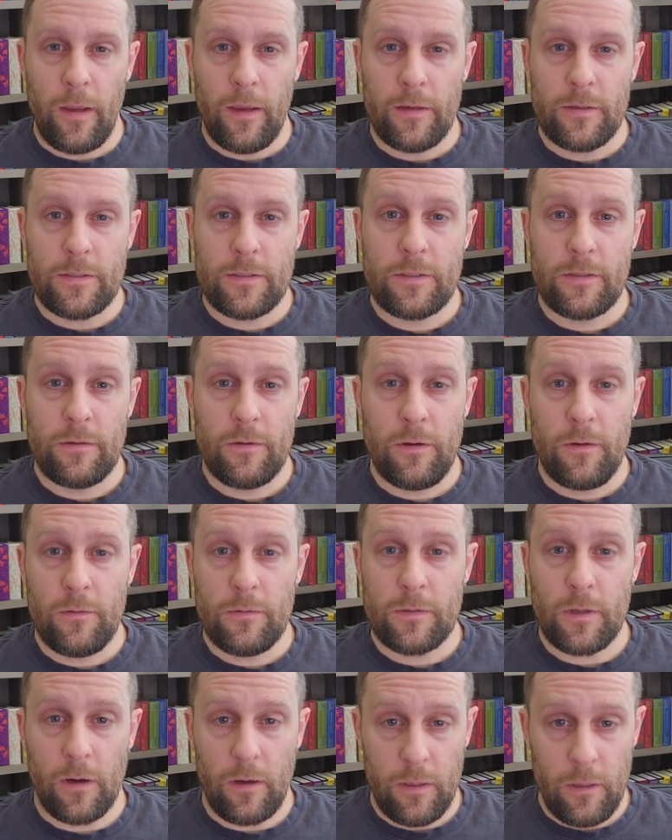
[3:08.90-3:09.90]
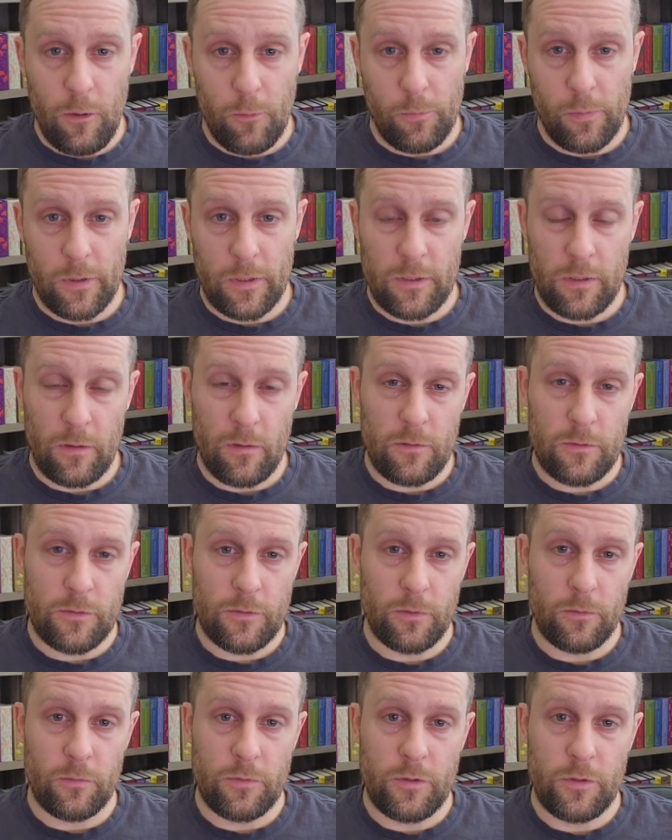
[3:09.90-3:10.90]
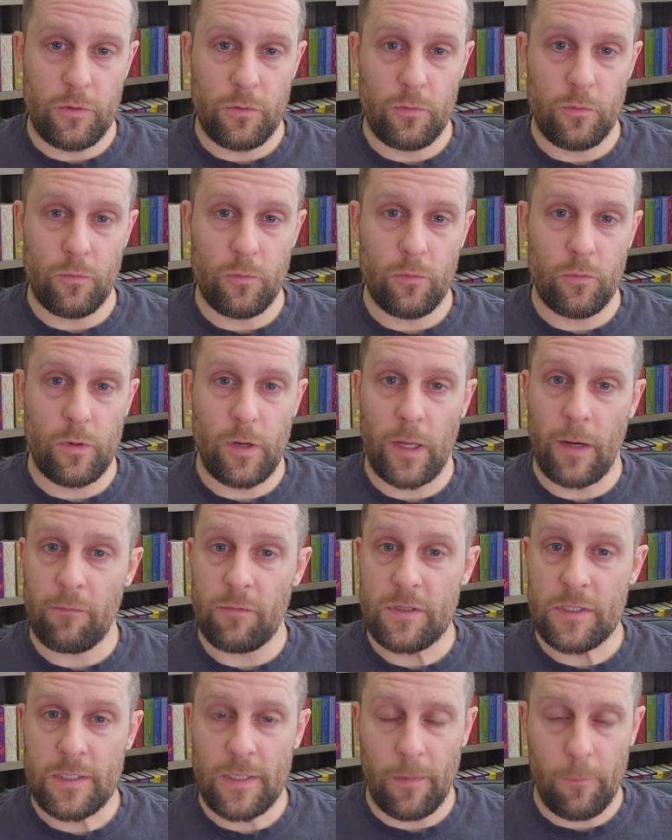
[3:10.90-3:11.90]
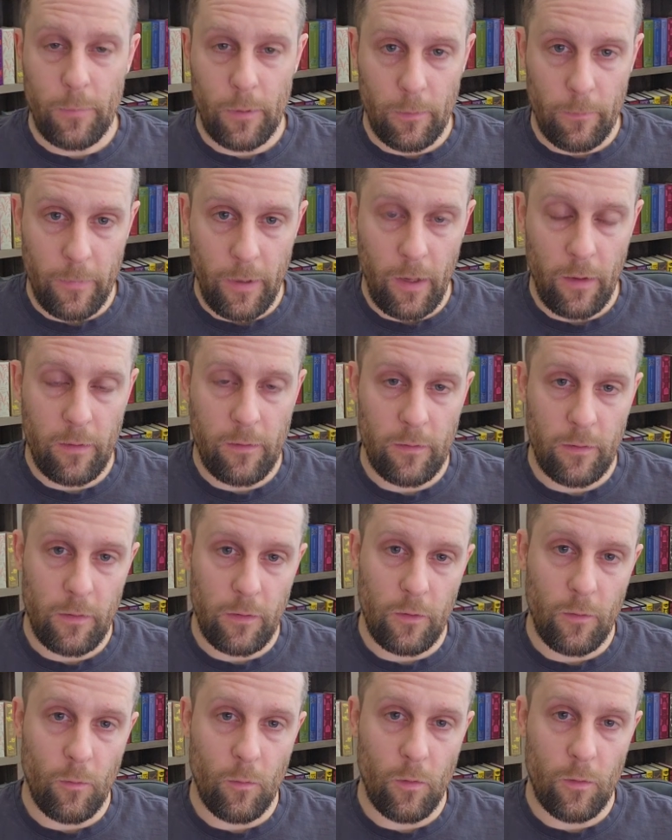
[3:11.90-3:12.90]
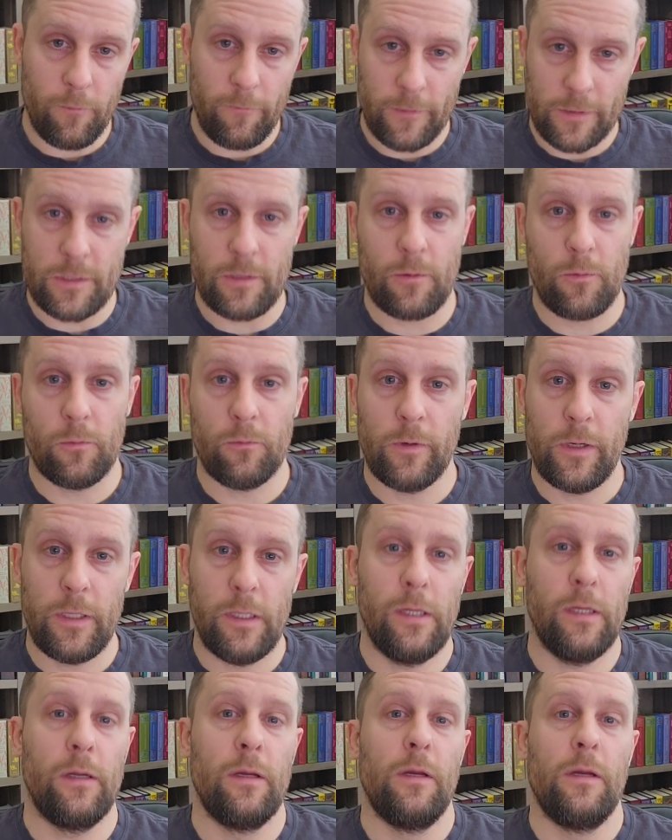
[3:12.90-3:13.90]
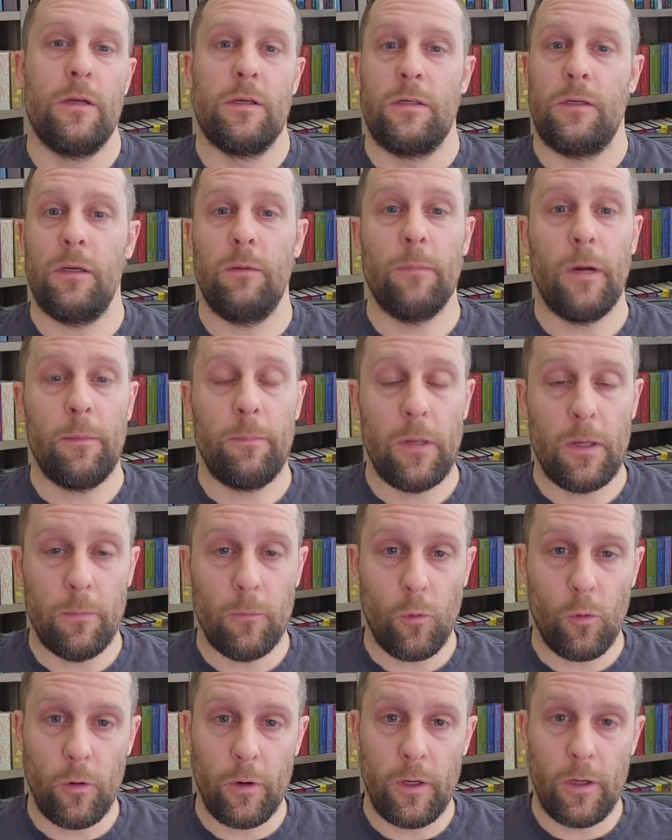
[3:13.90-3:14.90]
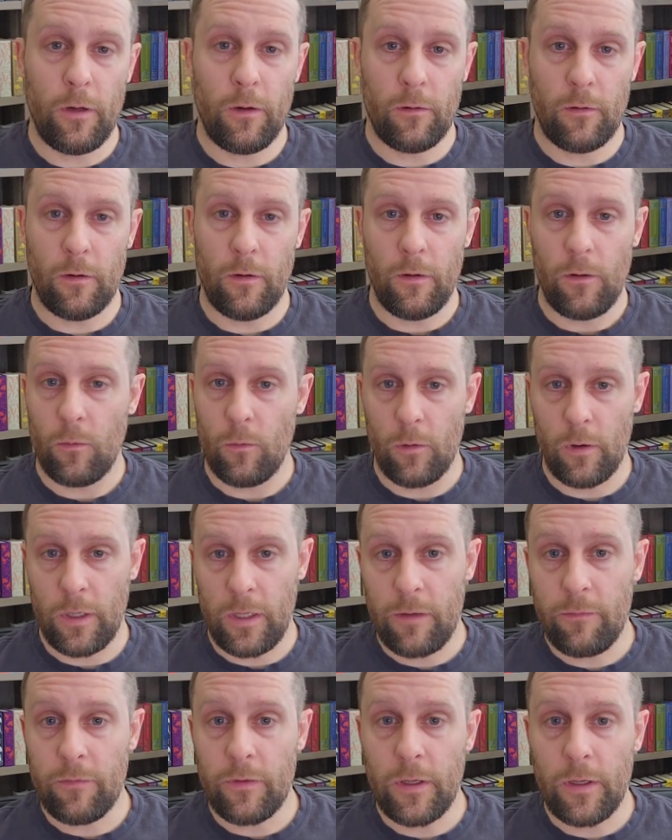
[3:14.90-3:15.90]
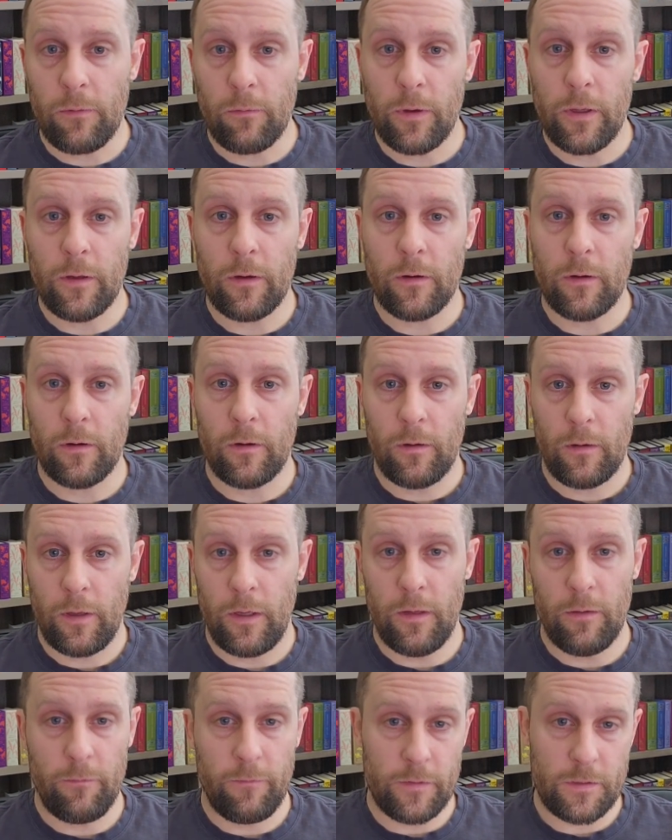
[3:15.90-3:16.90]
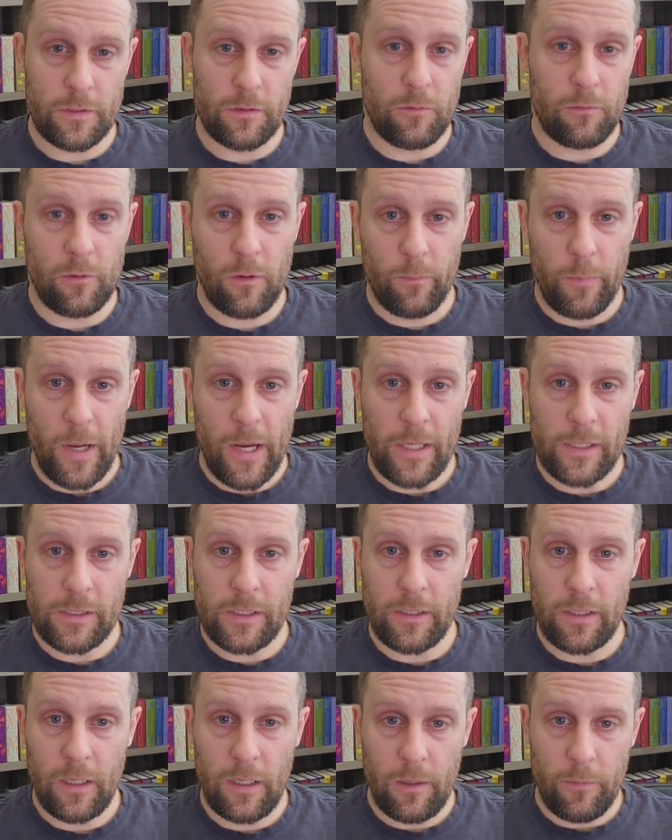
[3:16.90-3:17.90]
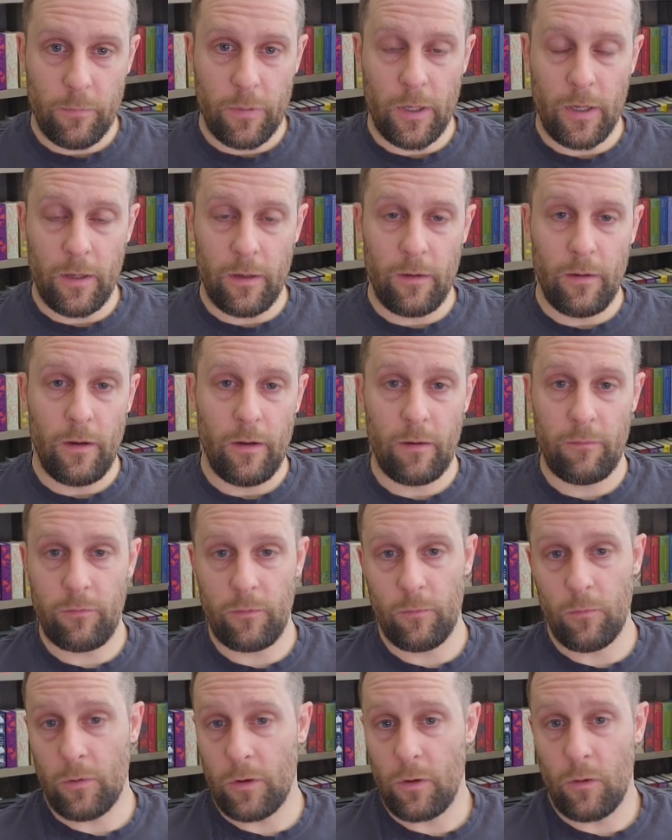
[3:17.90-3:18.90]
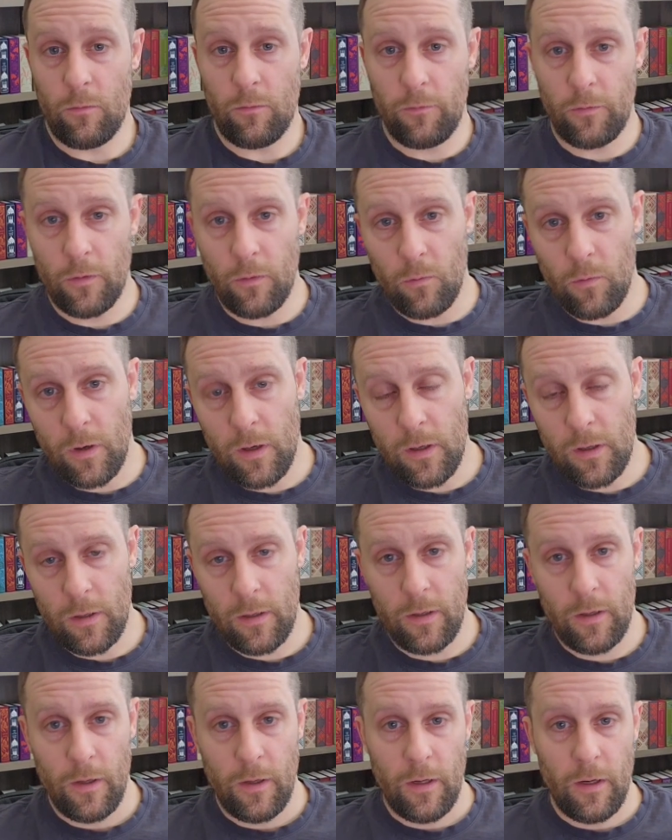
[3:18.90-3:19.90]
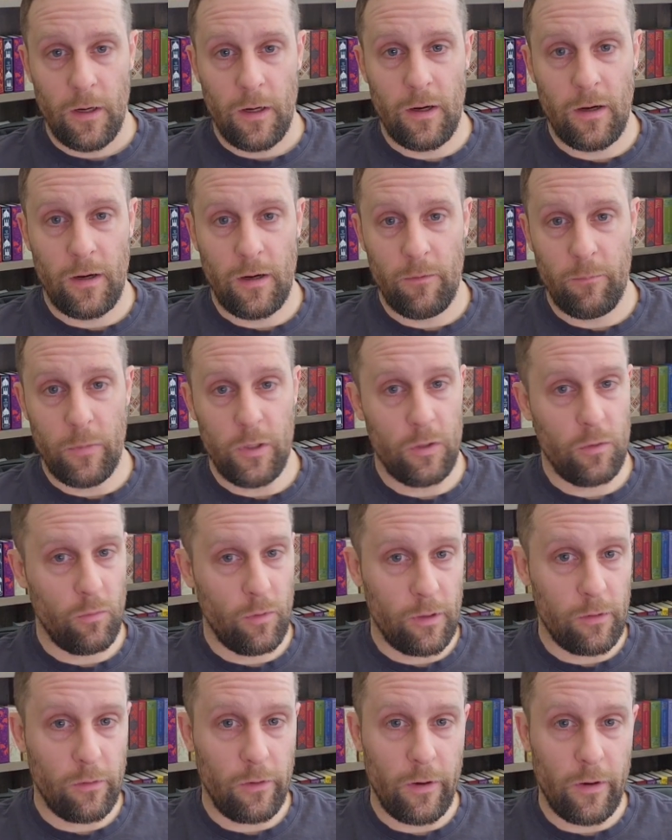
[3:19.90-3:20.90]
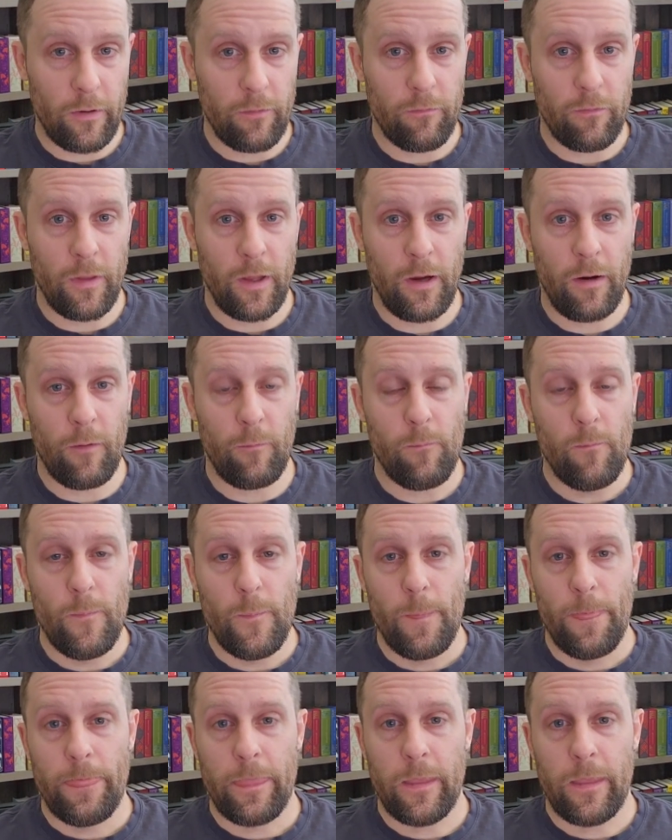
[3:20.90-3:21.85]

is to use audiobooks also to kind of supplement your physical reading. So you might be a morning or an evening reader in a physical capacity, but if you want to go for a walk, I've been doing a lot of that.